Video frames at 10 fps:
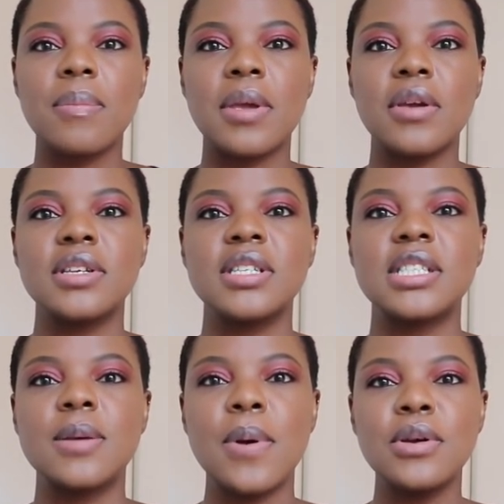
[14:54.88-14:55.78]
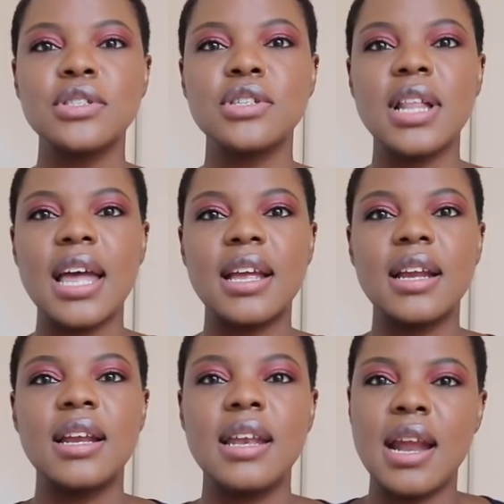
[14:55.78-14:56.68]
because it's supposed to like
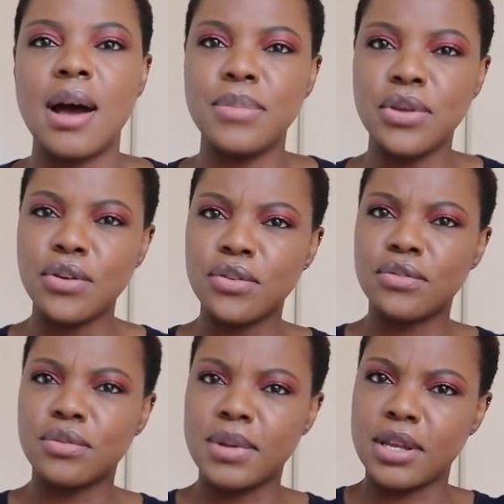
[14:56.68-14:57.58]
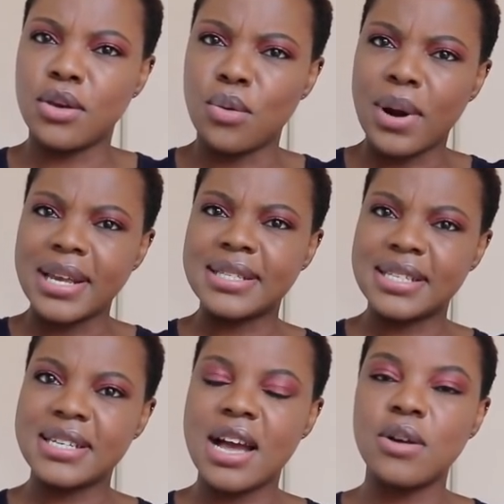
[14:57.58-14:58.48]
numb you from like your
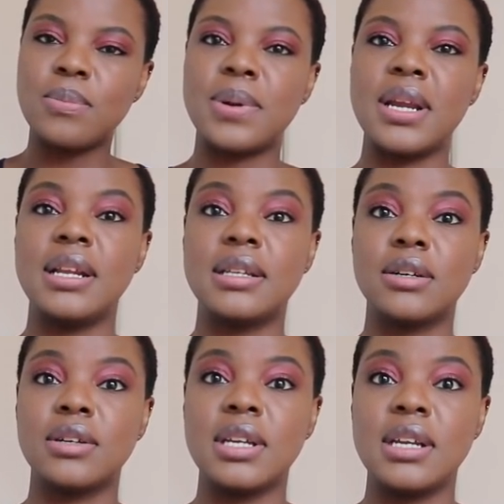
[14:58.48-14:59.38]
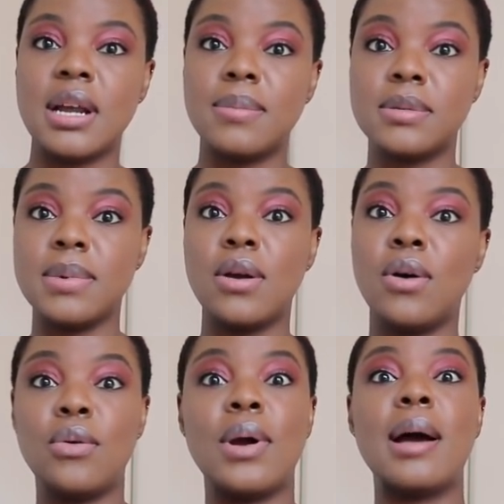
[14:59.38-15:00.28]
waist down, but it literally numbed me
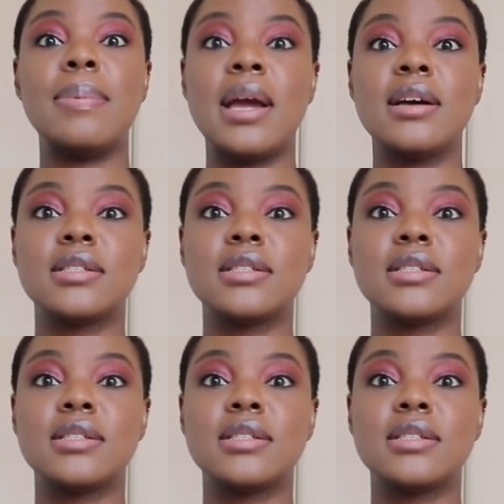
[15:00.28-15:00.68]
all the way up here,